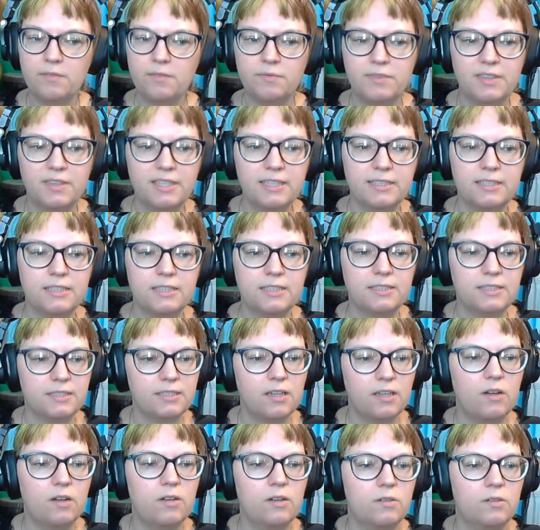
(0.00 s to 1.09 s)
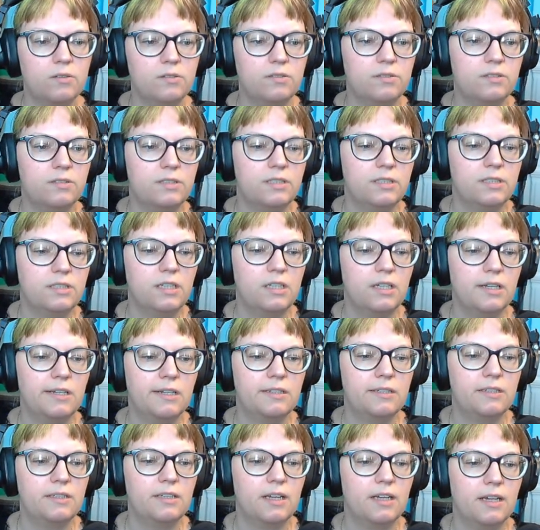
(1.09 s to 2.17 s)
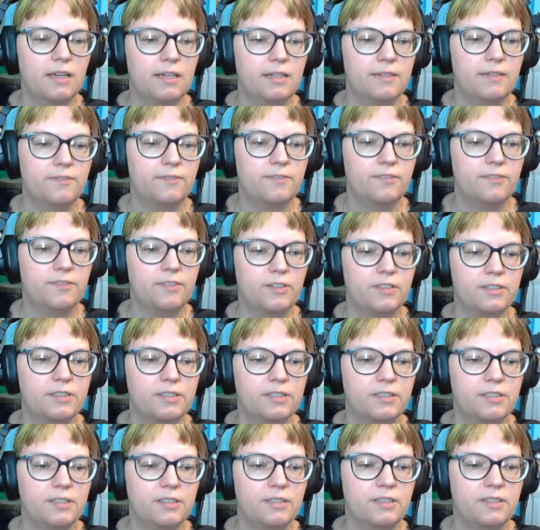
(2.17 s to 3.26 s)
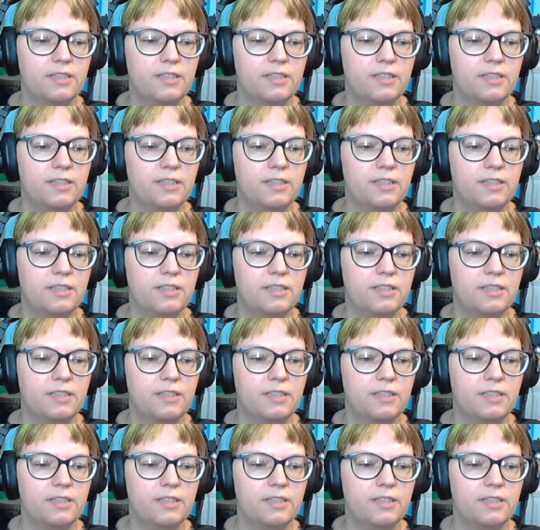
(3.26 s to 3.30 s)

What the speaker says: This is so first,